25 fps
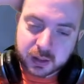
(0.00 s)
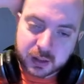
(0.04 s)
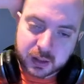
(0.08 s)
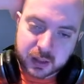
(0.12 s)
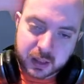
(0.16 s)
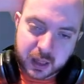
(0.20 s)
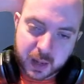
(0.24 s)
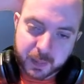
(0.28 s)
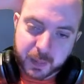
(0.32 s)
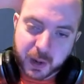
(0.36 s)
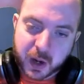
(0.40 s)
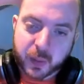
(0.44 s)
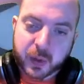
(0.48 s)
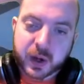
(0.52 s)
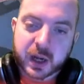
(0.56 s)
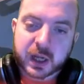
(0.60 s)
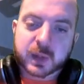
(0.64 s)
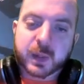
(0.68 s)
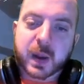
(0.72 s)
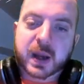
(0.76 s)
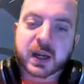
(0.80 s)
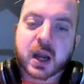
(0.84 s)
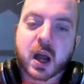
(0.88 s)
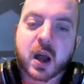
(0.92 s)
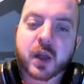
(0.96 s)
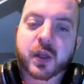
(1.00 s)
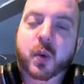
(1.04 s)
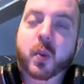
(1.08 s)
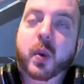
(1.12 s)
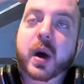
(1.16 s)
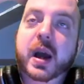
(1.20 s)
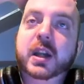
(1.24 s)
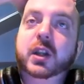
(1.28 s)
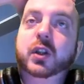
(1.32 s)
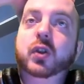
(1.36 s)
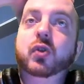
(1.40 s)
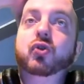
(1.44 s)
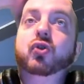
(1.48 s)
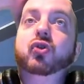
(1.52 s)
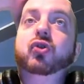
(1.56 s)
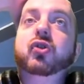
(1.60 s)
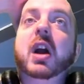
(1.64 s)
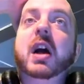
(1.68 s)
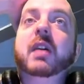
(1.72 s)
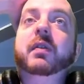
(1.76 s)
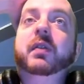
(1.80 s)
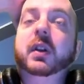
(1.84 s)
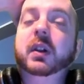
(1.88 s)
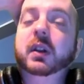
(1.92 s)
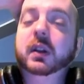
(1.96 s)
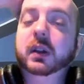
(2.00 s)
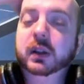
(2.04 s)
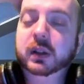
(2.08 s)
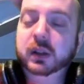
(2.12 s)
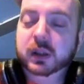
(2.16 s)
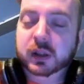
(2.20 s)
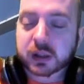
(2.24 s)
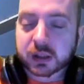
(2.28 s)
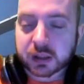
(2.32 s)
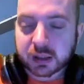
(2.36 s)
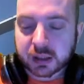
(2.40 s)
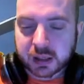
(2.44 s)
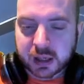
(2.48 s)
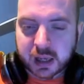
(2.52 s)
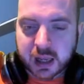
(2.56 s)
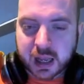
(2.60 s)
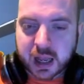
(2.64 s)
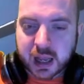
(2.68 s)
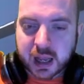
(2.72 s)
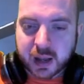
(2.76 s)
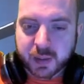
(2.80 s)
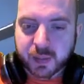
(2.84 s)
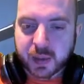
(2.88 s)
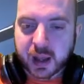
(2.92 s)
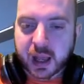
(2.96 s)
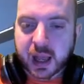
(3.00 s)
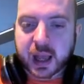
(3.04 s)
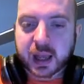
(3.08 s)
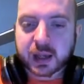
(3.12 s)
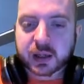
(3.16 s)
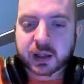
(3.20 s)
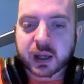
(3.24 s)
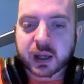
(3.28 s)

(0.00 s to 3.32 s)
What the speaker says: But I would expect other ways to travel, and